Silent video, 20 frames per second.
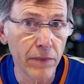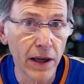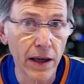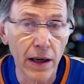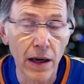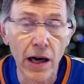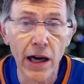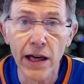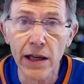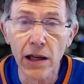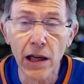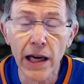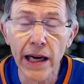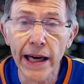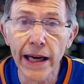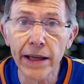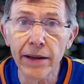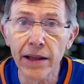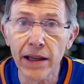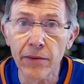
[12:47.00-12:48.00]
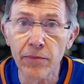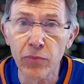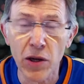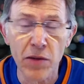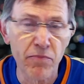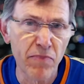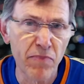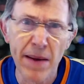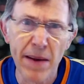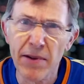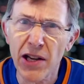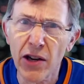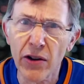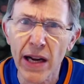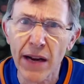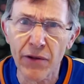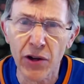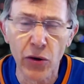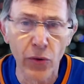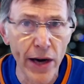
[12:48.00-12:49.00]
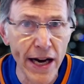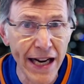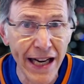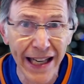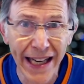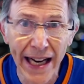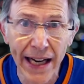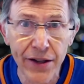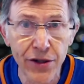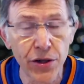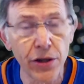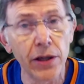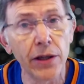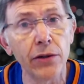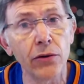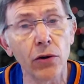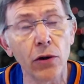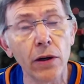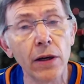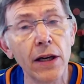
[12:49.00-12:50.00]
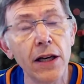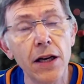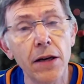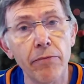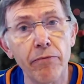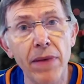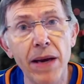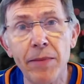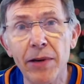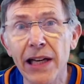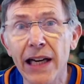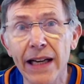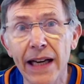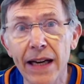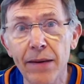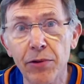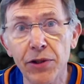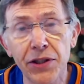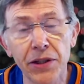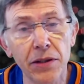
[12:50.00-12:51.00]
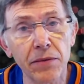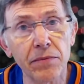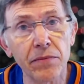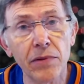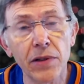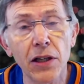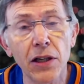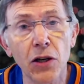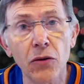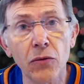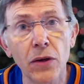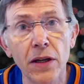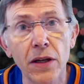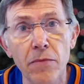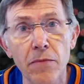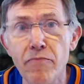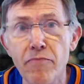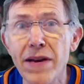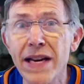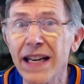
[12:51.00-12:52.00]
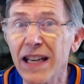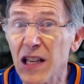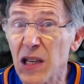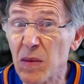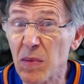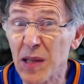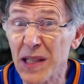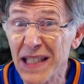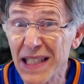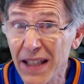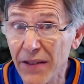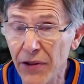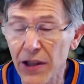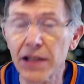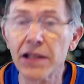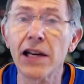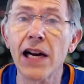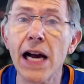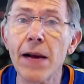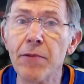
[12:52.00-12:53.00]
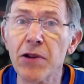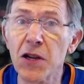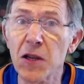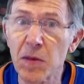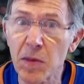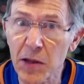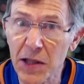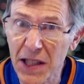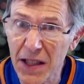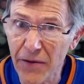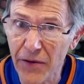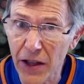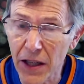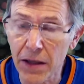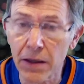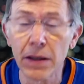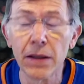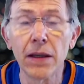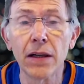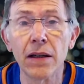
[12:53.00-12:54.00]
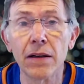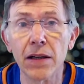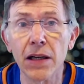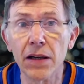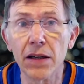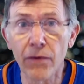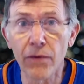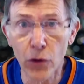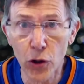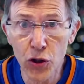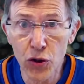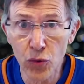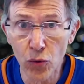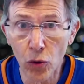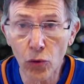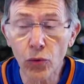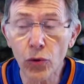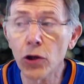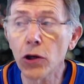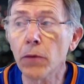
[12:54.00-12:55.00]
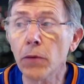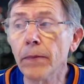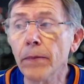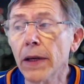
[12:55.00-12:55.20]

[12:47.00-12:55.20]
online but maybe don't have a great connection, or maybe not able to meet at a specific time in a specific virtual room.